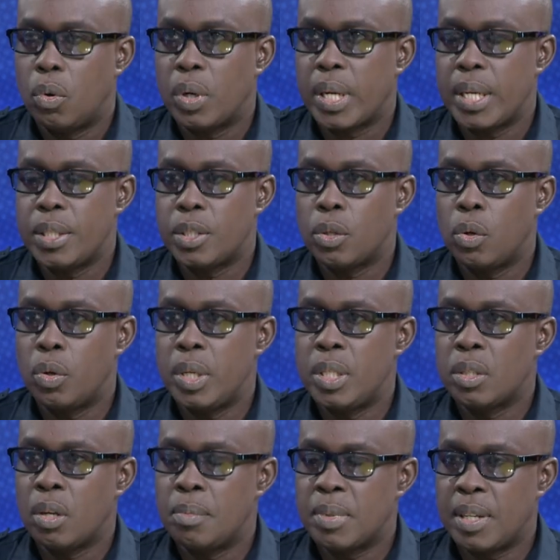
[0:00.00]
Okay, so
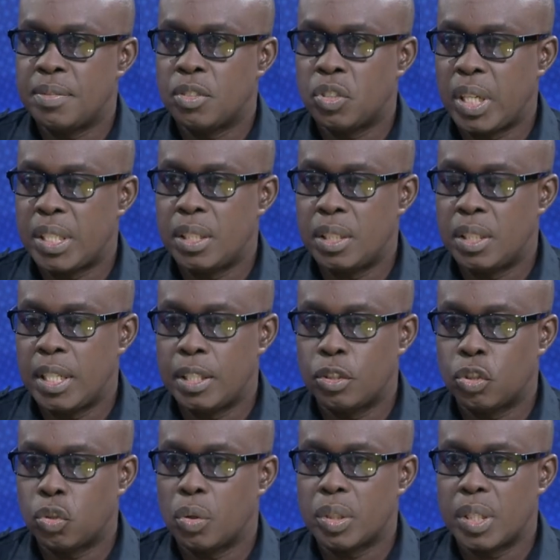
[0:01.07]
in terms of strategies and
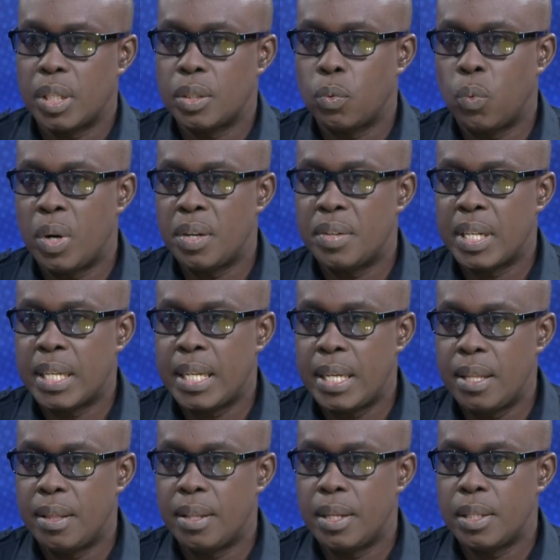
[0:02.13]
structures, one of the
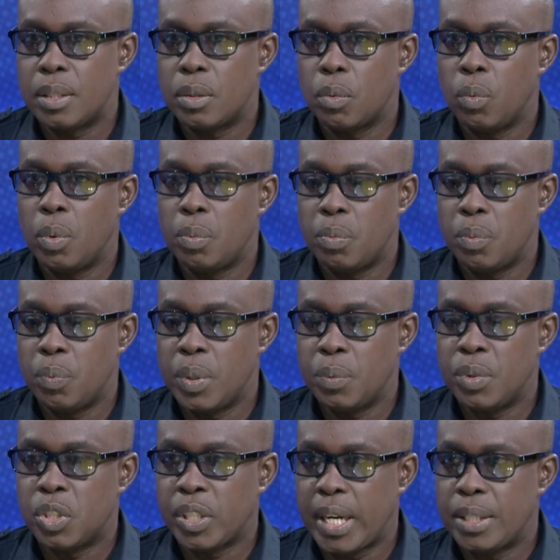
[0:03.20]
key things we, we,
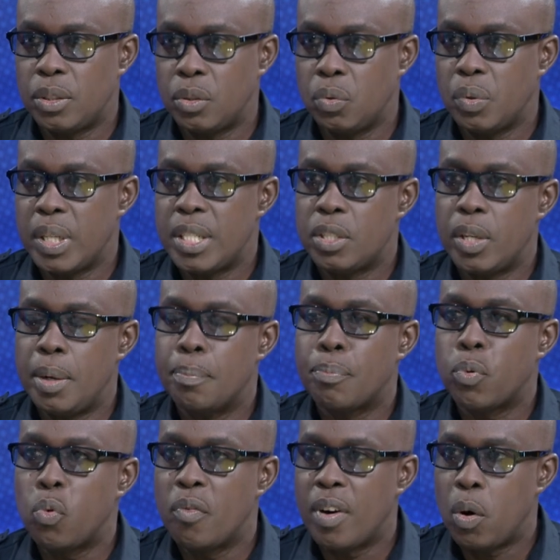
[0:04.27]
we try to do is to
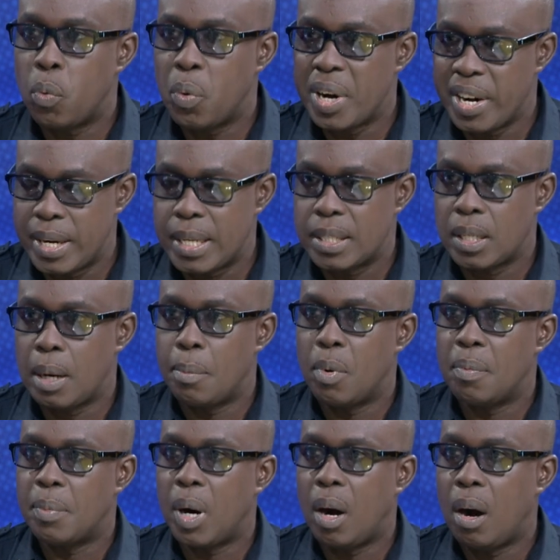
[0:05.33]
improve awareness
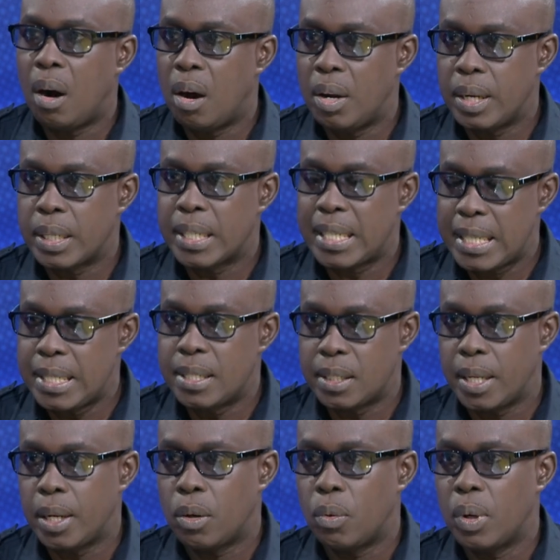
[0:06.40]
among all the key
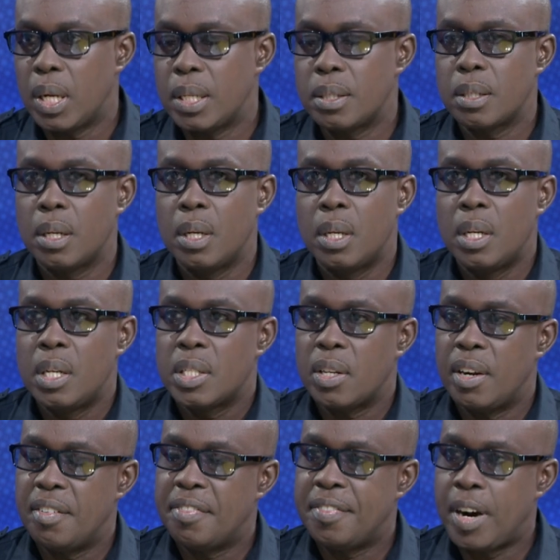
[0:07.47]
stakeholders. Mm -hmm. So
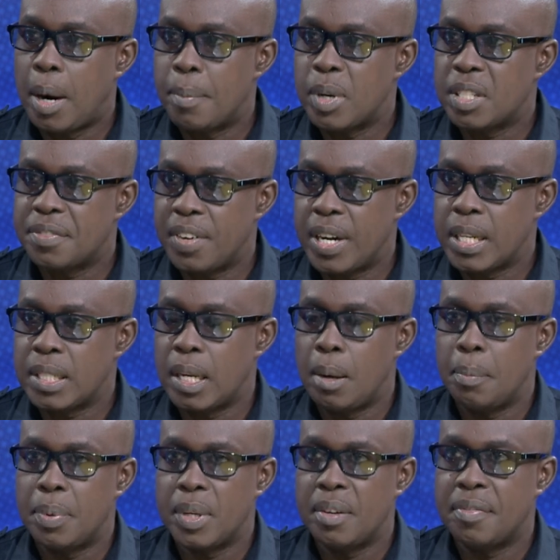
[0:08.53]
the farmers, for
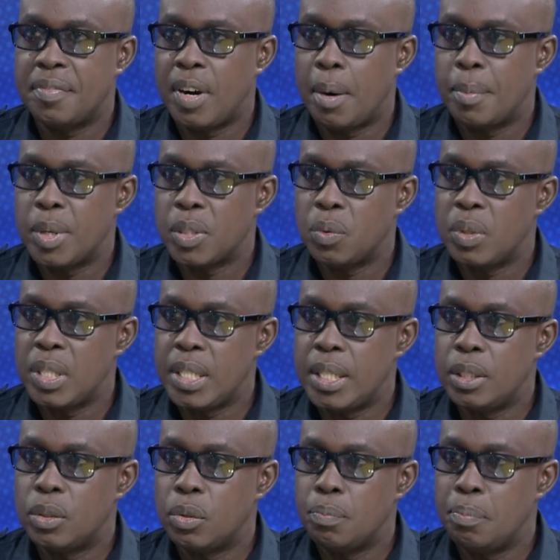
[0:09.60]
example, the farmers will
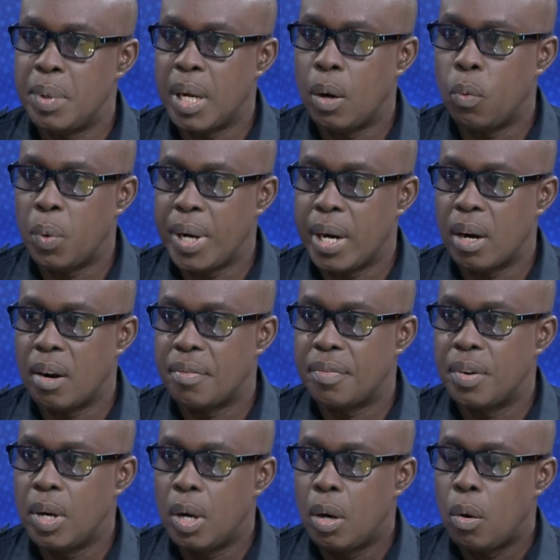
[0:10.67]
need to be aware
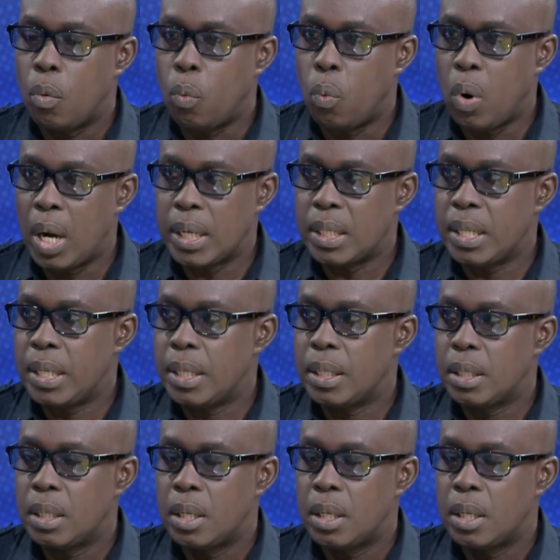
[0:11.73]
of what the